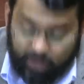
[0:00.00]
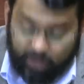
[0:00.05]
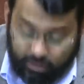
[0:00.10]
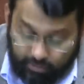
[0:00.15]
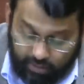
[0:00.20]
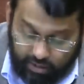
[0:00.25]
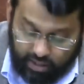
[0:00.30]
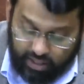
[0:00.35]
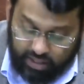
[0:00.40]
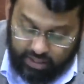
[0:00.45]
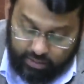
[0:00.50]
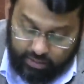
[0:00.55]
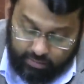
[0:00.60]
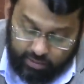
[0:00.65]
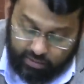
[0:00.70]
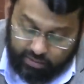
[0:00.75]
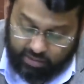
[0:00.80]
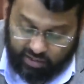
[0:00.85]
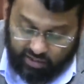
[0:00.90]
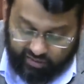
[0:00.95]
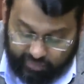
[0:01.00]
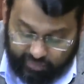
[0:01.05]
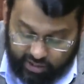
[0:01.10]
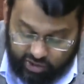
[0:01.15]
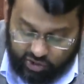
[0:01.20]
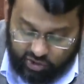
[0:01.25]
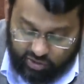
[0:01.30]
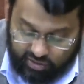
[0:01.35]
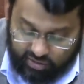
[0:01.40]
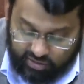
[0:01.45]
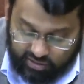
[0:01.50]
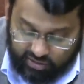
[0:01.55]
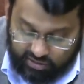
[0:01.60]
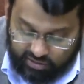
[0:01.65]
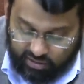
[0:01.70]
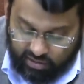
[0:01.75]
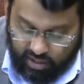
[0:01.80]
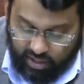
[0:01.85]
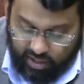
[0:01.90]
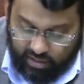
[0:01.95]
and Ibn Qayyim himself mentions
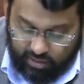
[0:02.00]
this,